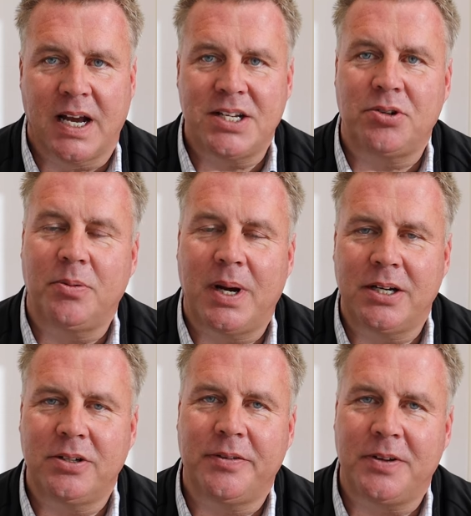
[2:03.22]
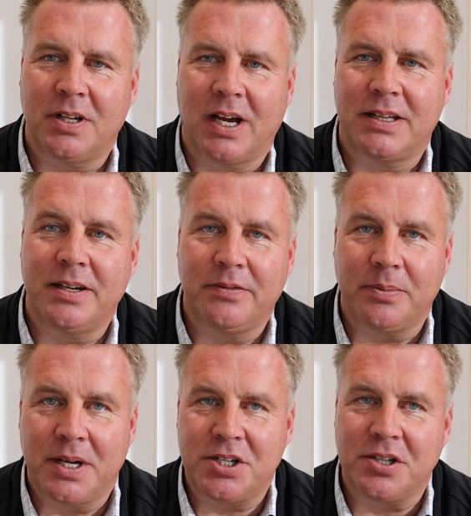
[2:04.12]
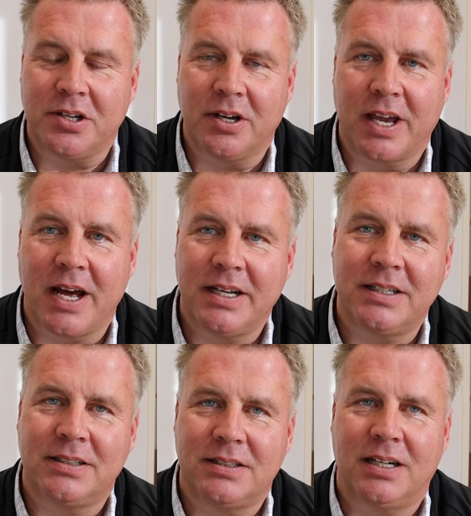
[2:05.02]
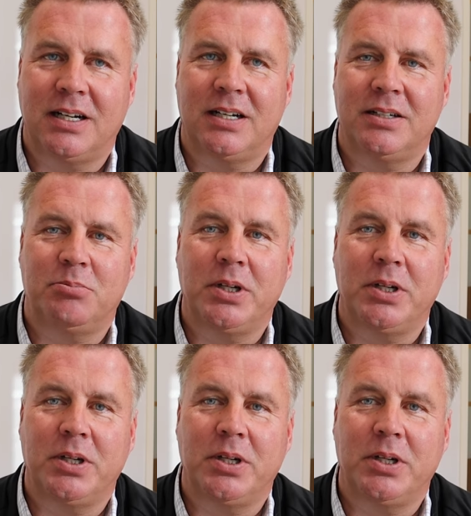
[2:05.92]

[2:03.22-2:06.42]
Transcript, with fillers: As a reminder, if you like the information that you're getting, uh,